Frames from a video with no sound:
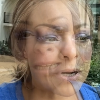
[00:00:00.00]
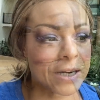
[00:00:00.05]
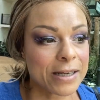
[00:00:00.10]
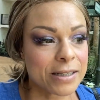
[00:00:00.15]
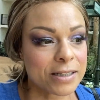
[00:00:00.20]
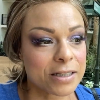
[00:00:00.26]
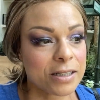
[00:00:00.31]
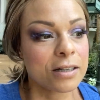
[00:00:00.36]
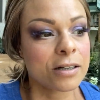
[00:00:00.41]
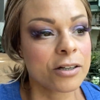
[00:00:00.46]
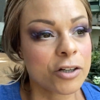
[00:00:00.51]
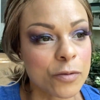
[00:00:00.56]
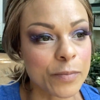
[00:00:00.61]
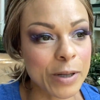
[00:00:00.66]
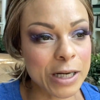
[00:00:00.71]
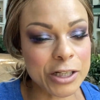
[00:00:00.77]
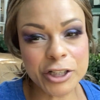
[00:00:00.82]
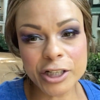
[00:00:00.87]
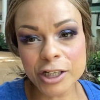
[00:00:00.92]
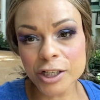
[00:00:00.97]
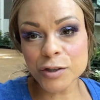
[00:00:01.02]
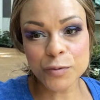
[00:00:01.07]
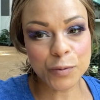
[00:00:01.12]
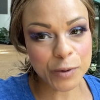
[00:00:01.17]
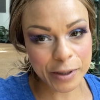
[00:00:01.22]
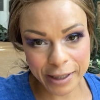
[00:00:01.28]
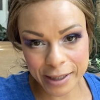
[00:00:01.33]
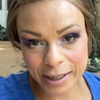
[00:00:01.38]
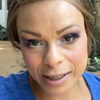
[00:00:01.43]
but your budget is
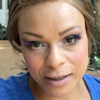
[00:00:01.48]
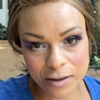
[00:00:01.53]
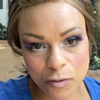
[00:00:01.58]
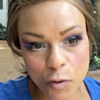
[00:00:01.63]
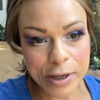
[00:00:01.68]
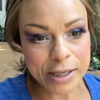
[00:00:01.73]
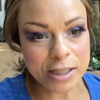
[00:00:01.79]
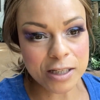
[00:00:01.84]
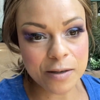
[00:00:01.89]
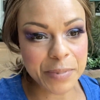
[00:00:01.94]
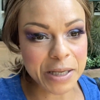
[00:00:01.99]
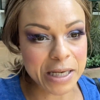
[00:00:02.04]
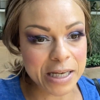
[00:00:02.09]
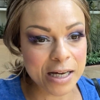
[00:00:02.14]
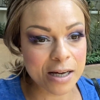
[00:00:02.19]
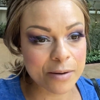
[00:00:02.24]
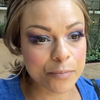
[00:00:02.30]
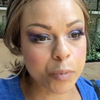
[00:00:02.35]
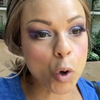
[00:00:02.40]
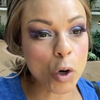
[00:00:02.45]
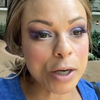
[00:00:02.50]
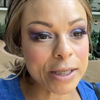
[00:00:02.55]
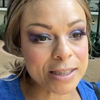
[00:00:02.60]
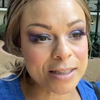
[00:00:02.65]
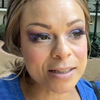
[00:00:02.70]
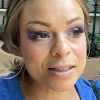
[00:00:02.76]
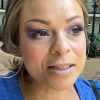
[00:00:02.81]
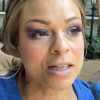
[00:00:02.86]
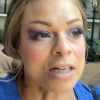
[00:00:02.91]
really going to be
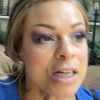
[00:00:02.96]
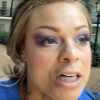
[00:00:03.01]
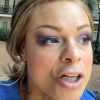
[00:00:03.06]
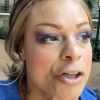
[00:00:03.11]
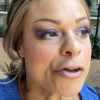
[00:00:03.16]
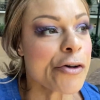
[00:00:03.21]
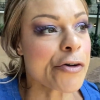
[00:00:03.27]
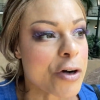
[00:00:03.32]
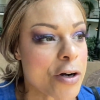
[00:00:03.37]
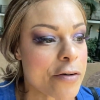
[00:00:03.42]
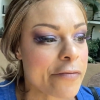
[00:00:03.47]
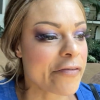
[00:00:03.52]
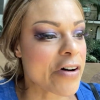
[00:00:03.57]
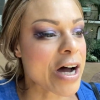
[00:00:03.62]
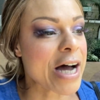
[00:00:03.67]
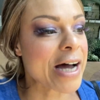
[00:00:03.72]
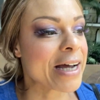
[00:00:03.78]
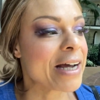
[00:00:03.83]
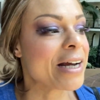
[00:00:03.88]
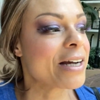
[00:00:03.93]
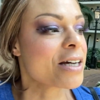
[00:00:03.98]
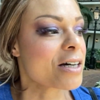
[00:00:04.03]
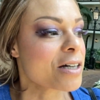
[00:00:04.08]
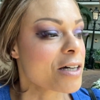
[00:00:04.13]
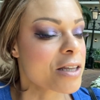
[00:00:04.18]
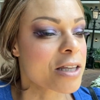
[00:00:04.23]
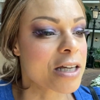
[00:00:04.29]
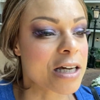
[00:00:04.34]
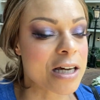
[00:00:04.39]
important. You can find
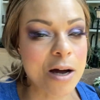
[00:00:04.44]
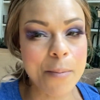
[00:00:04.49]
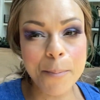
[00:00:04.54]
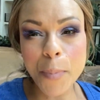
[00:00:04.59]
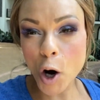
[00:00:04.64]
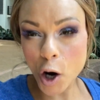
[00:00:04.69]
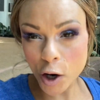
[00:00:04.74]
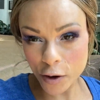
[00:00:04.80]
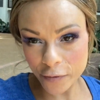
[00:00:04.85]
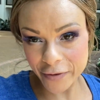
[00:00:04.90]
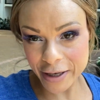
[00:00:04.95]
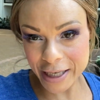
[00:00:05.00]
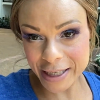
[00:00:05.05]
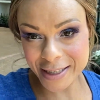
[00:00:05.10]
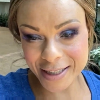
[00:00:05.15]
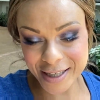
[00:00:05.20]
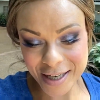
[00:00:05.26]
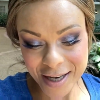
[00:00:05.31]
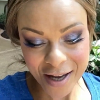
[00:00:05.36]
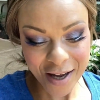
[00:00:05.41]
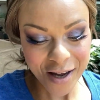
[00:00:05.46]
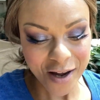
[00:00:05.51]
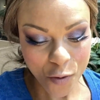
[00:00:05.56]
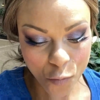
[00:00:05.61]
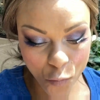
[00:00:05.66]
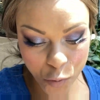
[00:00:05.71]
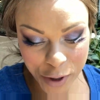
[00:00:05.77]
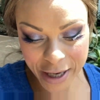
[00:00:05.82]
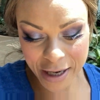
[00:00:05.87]
the perfect
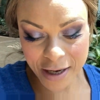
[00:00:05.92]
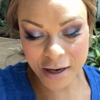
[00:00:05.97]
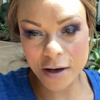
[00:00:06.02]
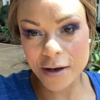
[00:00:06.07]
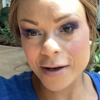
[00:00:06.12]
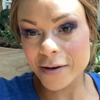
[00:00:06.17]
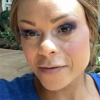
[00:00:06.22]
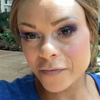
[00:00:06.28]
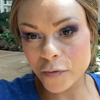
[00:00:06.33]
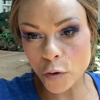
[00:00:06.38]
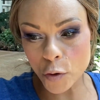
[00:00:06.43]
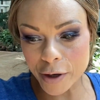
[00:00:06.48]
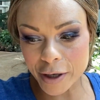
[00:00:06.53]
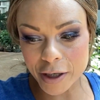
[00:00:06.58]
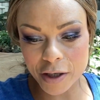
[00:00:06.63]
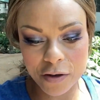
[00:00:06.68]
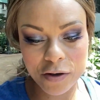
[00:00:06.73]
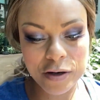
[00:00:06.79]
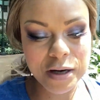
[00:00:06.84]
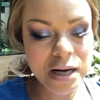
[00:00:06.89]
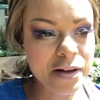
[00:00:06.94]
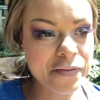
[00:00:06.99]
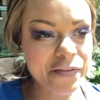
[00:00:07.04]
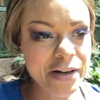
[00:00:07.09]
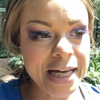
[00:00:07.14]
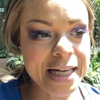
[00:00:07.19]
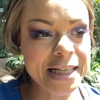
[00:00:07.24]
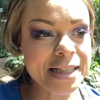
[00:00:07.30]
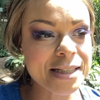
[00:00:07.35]
wig for your
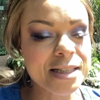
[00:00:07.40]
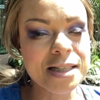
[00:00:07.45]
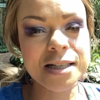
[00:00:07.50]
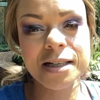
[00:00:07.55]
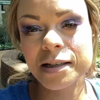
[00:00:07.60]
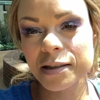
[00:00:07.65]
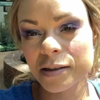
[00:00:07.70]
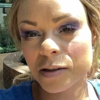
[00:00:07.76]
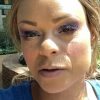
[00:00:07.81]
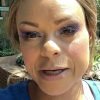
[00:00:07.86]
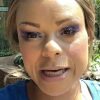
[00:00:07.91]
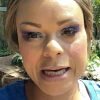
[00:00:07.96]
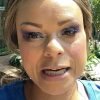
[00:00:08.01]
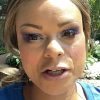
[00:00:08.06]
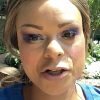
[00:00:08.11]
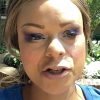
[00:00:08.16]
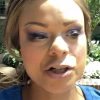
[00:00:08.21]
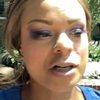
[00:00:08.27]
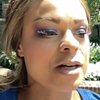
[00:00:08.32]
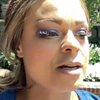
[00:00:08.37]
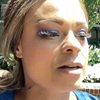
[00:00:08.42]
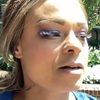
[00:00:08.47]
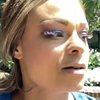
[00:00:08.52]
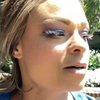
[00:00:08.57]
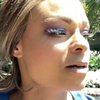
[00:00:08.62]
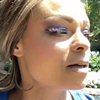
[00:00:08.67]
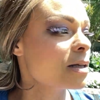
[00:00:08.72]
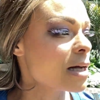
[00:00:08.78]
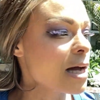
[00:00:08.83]
event, location,
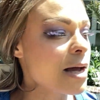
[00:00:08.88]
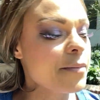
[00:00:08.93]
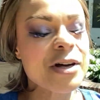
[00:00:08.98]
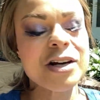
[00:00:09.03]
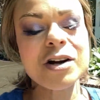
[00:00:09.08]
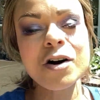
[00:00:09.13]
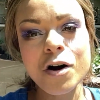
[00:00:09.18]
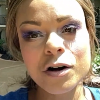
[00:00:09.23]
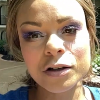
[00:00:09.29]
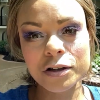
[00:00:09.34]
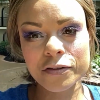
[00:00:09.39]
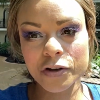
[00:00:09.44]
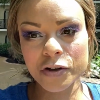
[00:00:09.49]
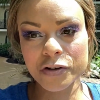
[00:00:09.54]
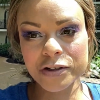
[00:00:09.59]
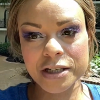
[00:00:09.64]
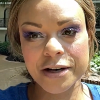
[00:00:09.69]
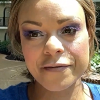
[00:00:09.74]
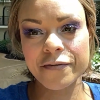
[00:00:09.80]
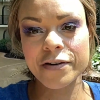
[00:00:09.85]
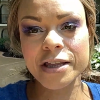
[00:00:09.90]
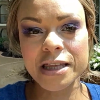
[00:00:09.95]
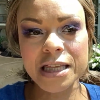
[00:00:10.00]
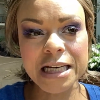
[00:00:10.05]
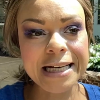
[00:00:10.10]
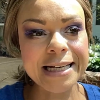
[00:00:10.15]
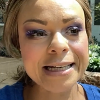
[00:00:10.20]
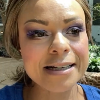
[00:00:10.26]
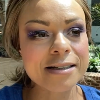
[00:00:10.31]
climate, all of those different
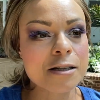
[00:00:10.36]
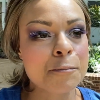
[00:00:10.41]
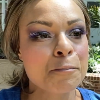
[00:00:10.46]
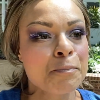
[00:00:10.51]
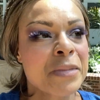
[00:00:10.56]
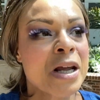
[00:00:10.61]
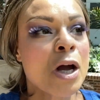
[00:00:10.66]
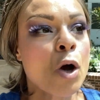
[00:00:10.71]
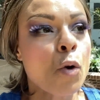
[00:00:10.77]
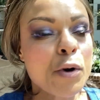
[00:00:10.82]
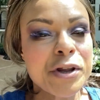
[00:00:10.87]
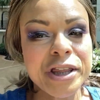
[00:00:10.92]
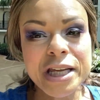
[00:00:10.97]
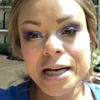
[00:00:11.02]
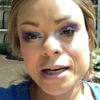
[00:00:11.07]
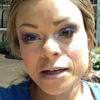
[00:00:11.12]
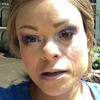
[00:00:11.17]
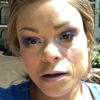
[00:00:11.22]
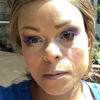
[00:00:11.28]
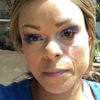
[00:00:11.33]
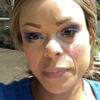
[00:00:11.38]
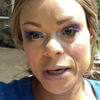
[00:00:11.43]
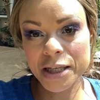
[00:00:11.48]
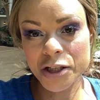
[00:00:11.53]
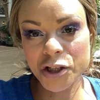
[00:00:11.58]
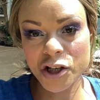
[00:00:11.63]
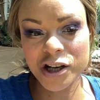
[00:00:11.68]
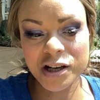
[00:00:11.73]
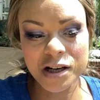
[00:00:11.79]
things within your
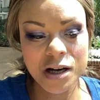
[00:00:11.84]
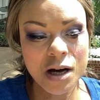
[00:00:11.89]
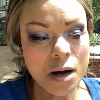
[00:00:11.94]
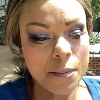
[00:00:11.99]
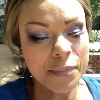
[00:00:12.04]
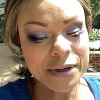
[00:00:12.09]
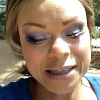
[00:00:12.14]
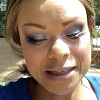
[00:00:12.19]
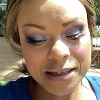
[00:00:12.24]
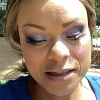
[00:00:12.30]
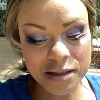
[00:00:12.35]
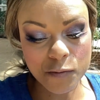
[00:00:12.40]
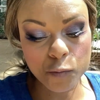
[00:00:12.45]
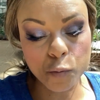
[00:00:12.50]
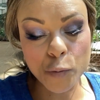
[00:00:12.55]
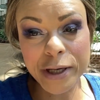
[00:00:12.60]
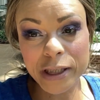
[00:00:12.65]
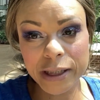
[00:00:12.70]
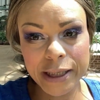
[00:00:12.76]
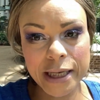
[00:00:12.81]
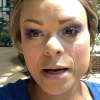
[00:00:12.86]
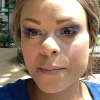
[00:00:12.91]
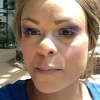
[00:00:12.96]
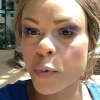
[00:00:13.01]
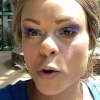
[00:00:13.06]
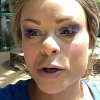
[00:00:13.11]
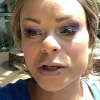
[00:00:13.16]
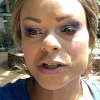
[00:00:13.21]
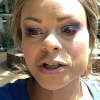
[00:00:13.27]
budget, but it is really
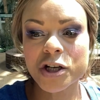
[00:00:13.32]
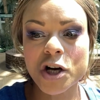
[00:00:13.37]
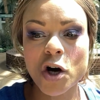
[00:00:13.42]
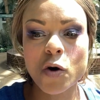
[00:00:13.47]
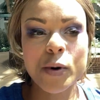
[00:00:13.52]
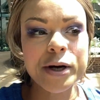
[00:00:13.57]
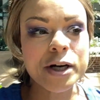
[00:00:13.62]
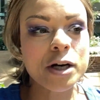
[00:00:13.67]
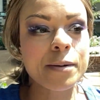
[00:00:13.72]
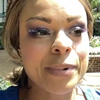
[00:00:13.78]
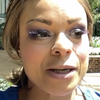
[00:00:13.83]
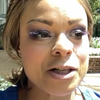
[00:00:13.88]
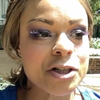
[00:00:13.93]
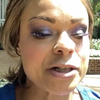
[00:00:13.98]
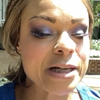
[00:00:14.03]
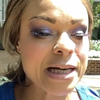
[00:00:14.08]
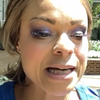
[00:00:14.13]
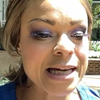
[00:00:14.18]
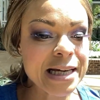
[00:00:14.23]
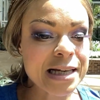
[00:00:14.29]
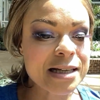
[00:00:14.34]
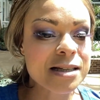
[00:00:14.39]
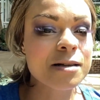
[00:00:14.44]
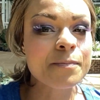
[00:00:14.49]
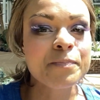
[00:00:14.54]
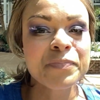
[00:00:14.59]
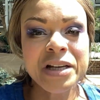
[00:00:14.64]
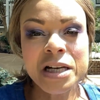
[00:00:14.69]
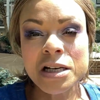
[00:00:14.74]
important to know what your budget
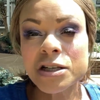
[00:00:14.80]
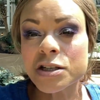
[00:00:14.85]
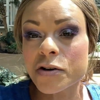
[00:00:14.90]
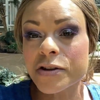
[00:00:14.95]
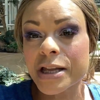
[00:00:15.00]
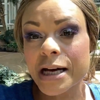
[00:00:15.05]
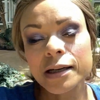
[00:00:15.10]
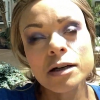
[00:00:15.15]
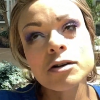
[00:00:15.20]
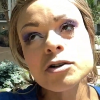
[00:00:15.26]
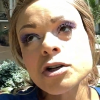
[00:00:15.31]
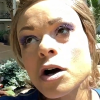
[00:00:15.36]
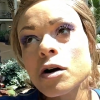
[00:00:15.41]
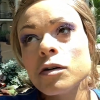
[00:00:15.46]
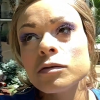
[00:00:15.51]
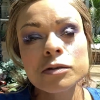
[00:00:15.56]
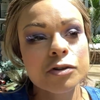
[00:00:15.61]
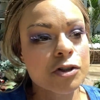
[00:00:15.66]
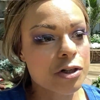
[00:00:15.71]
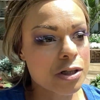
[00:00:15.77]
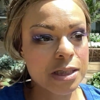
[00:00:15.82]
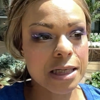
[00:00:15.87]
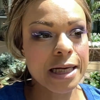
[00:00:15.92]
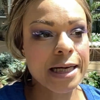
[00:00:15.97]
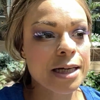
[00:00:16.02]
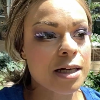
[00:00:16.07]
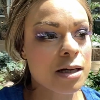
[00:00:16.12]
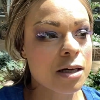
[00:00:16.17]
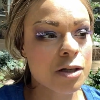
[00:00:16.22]
is so that you don't, just
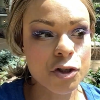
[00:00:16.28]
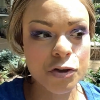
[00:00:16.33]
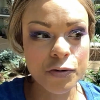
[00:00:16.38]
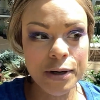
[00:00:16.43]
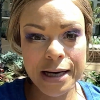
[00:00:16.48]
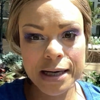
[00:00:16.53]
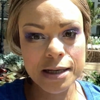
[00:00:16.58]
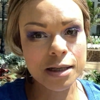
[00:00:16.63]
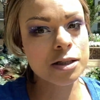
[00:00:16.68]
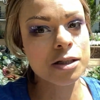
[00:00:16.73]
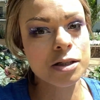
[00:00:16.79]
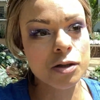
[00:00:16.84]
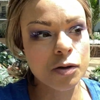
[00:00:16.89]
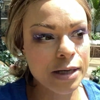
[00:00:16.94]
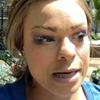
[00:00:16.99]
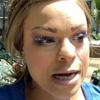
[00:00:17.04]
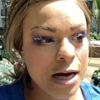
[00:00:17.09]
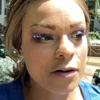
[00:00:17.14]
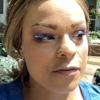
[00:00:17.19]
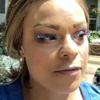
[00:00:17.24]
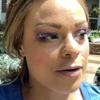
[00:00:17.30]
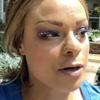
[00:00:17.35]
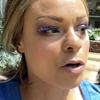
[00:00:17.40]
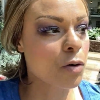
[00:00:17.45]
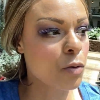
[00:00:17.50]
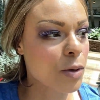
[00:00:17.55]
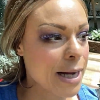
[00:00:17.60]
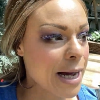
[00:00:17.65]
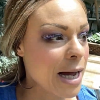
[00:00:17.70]
like a dress or an outfit
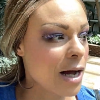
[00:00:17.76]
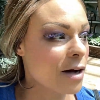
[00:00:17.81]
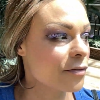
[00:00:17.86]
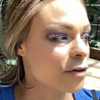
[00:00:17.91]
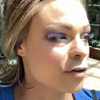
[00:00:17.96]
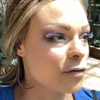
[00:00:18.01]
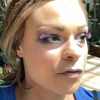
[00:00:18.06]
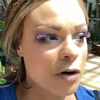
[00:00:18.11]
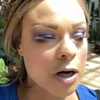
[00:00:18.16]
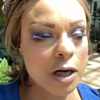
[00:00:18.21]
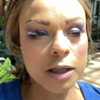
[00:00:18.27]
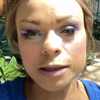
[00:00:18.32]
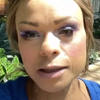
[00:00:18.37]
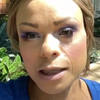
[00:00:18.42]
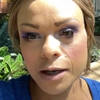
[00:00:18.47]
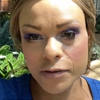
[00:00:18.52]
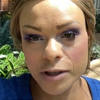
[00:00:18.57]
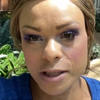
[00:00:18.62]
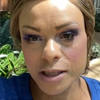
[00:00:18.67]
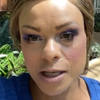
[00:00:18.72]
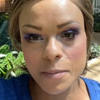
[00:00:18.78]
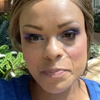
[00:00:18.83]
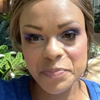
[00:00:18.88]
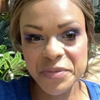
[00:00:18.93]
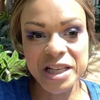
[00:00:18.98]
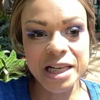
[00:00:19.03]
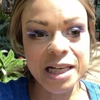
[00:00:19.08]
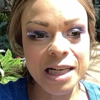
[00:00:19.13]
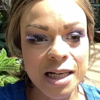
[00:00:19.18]
or what have you, fall in love with
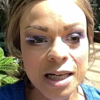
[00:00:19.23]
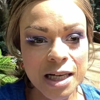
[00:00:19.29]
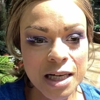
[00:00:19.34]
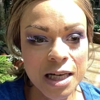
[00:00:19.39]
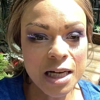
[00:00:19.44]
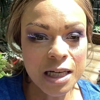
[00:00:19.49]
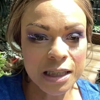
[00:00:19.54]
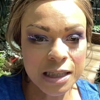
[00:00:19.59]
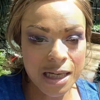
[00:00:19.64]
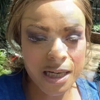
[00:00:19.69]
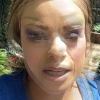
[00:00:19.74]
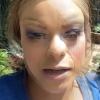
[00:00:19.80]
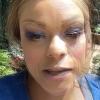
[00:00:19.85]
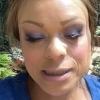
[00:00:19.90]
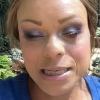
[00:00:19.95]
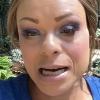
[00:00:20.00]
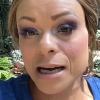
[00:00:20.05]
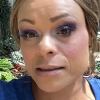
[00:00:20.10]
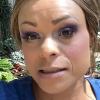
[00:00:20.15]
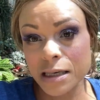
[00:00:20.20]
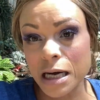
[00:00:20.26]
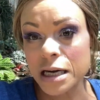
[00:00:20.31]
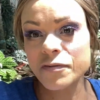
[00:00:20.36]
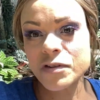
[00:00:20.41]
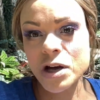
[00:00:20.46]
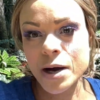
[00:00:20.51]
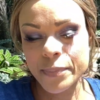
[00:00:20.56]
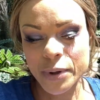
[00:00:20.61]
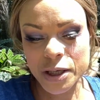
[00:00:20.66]
something that is outside
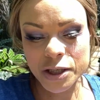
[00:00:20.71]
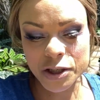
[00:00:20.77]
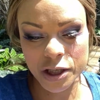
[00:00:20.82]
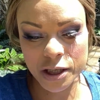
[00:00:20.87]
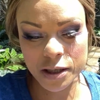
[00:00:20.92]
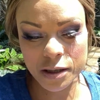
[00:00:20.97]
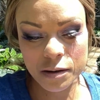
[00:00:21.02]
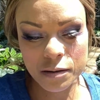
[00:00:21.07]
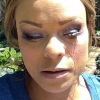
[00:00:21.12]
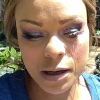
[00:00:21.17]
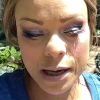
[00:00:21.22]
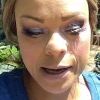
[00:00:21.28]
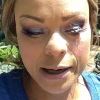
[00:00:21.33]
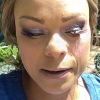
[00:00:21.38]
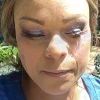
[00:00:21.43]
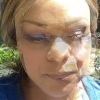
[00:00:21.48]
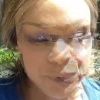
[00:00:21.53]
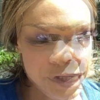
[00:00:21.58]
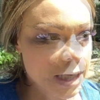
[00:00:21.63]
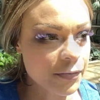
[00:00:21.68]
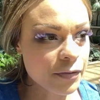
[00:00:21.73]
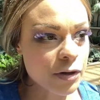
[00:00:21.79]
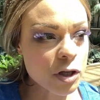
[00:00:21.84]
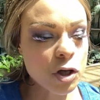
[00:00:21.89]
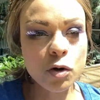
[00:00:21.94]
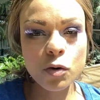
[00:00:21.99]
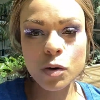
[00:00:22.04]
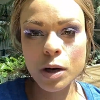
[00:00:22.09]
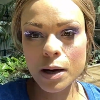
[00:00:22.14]
of that budget, okay? If
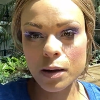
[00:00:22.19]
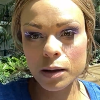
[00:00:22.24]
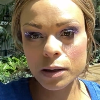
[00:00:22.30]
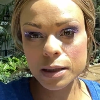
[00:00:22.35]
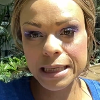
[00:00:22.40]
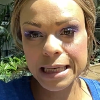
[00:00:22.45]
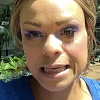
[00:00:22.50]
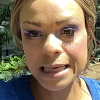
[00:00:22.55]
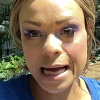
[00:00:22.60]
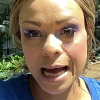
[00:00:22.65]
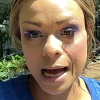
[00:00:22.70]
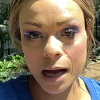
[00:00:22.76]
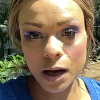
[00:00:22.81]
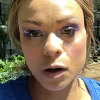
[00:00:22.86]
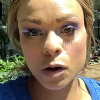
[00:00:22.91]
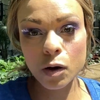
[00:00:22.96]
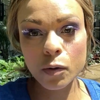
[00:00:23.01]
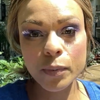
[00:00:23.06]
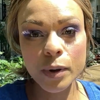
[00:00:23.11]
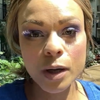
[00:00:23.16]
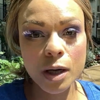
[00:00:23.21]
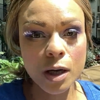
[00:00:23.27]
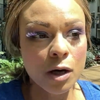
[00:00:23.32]
you need help